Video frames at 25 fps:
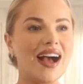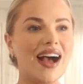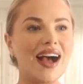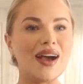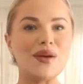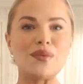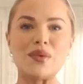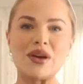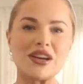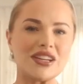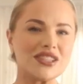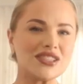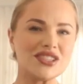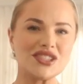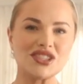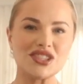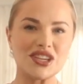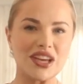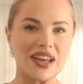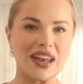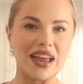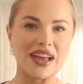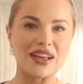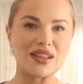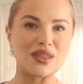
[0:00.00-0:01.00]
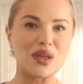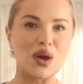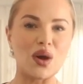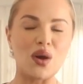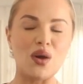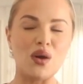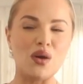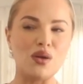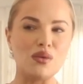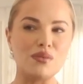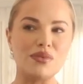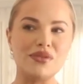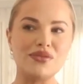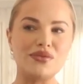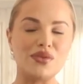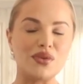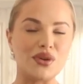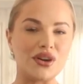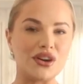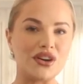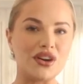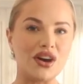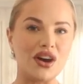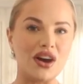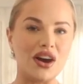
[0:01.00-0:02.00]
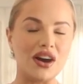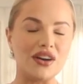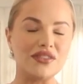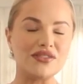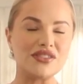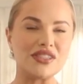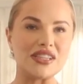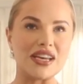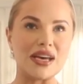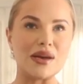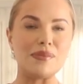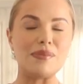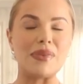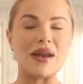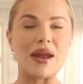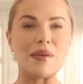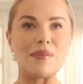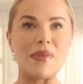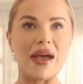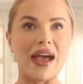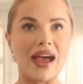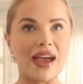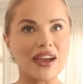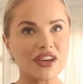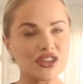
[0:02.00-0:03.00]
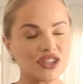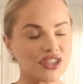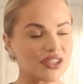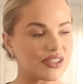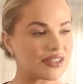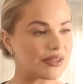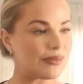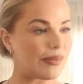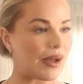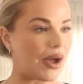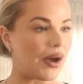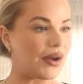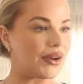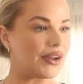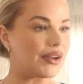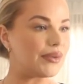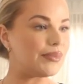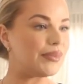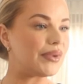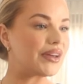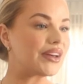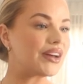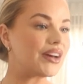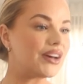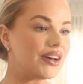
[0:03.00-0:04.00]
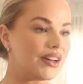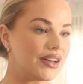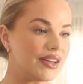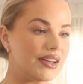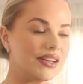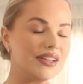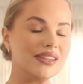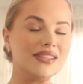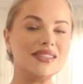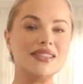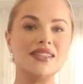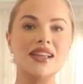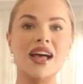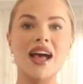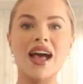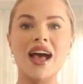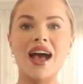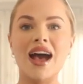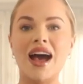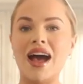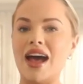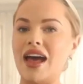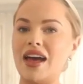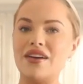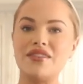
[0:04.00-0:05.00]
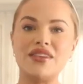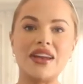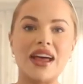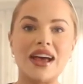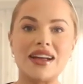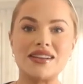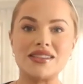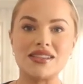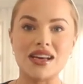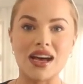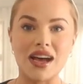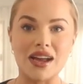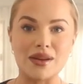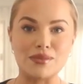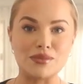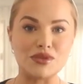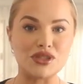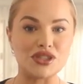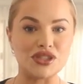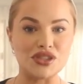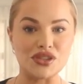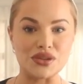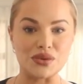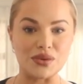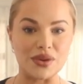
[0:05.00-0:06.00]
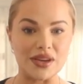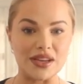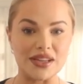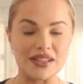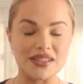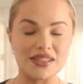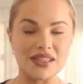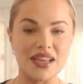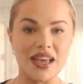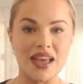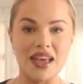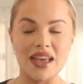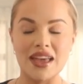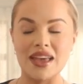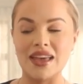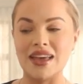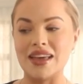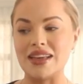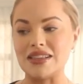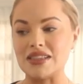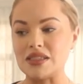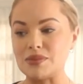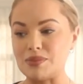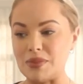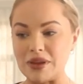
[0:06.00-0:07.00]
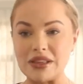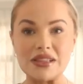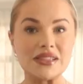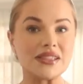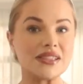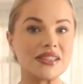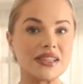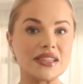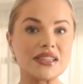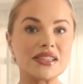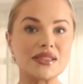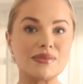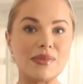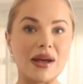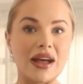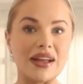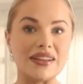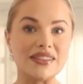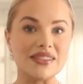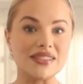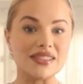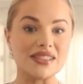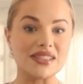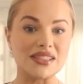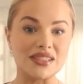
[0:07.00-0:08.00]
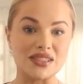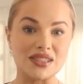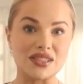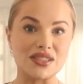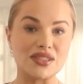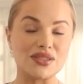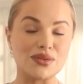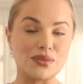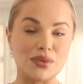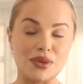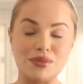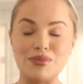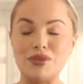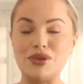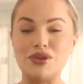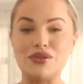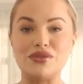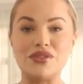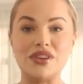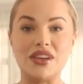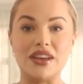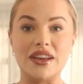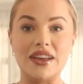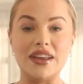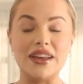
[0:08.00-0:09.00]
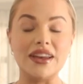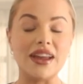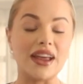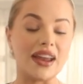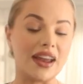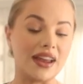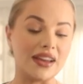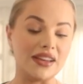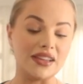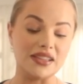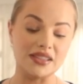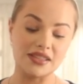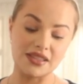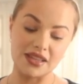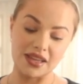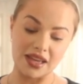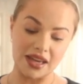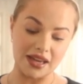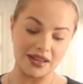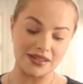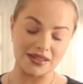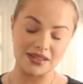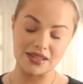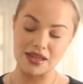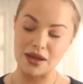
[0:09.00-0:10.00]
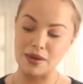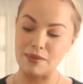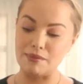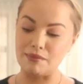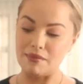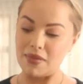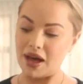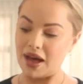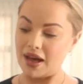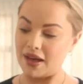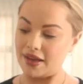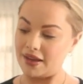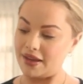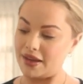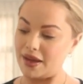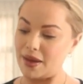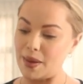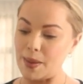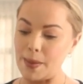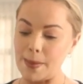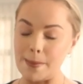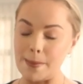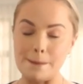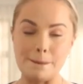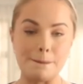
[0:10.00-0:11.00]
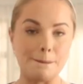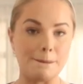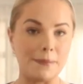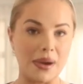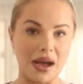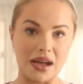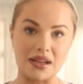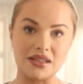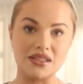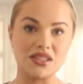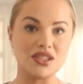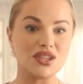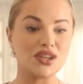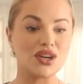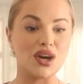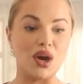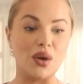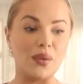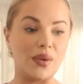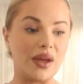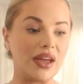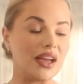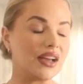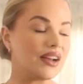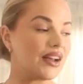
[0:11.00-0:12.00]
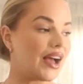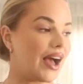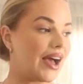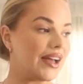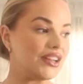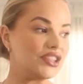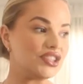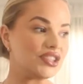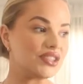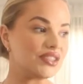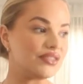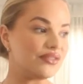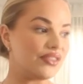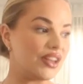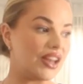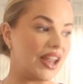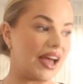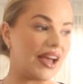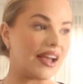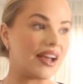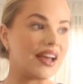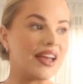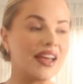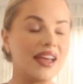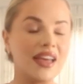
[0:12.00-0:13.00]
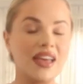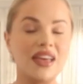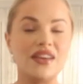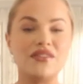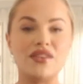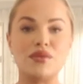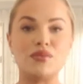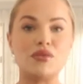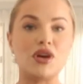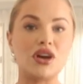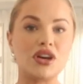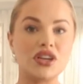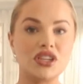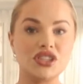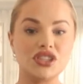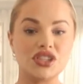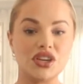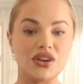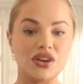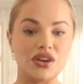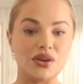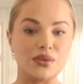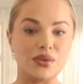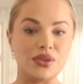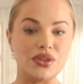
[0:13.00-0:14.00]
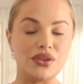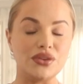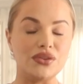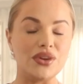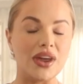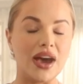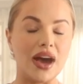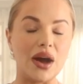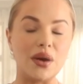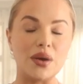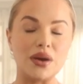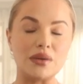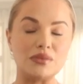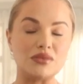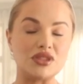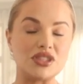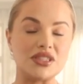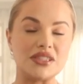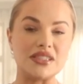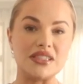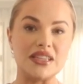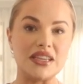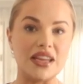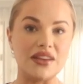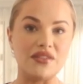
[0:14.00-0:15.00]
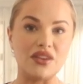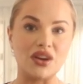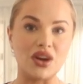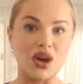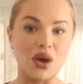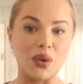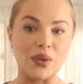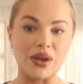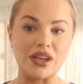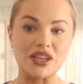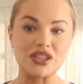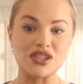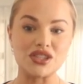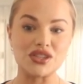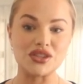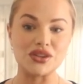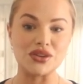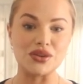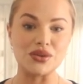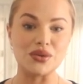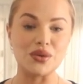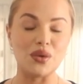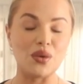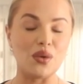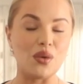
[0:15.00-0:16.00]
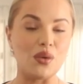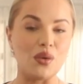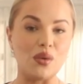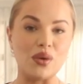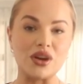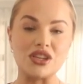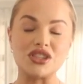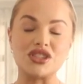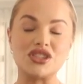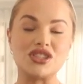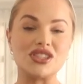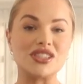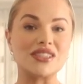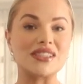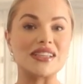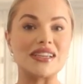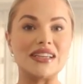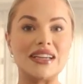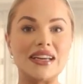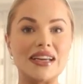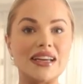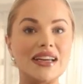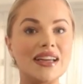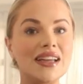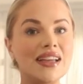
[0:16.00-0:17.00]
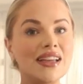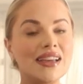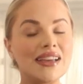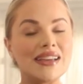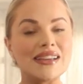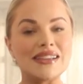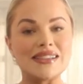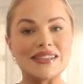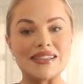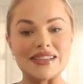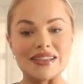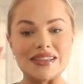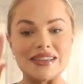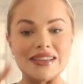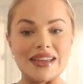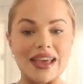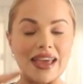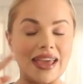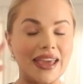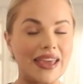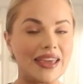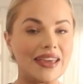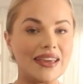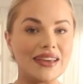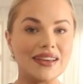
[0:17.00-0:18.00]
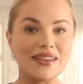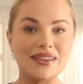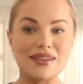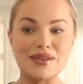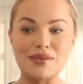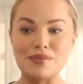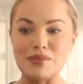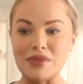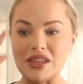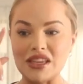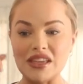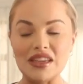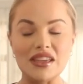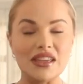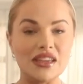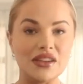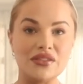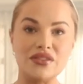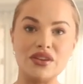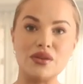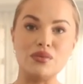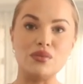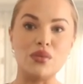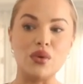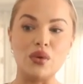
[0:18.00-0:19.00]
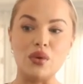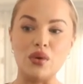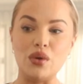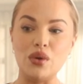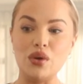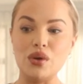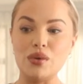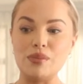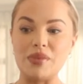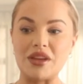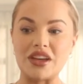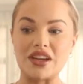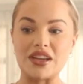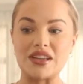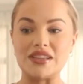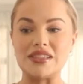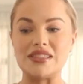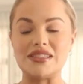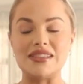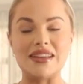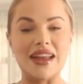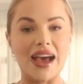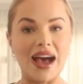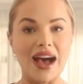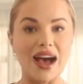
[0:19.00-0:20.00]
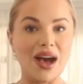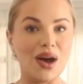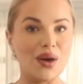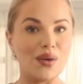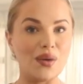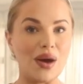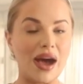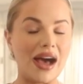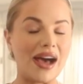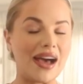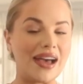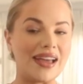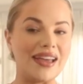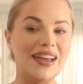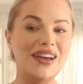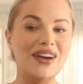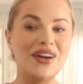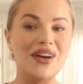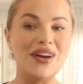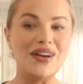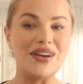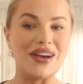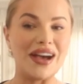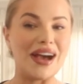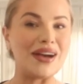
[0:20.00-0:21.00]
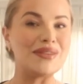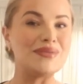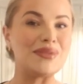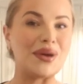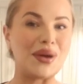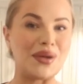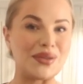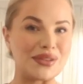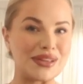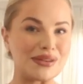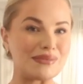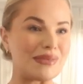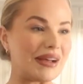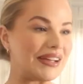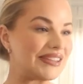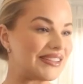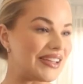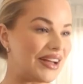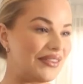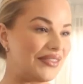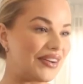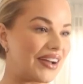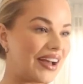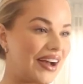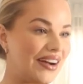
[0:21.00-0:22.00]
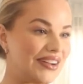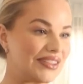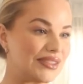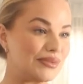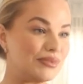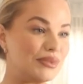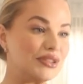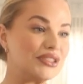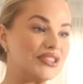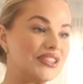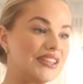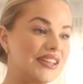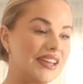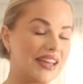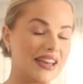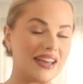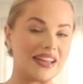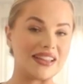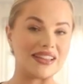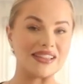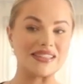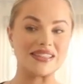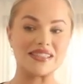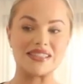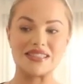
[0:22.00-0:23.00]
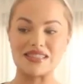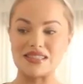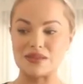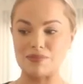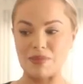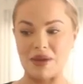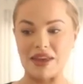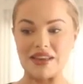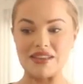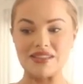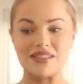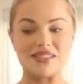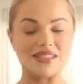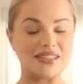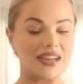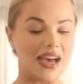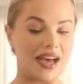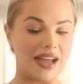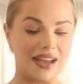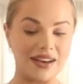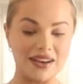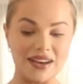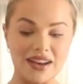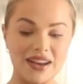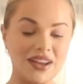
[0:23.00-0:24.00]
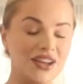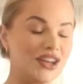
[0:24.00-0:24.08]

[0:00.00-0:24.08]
I wanted to share like the whole before and after, but I'm anxious about it because I haven't had time to do it. It's been 6 months since we moved in and I need to get my butt going. I just feel like if I'm not going to share it with you now, I'm just never going to, or it's just going to delay me even more, because now I'm holding myself accountable to getting this space done.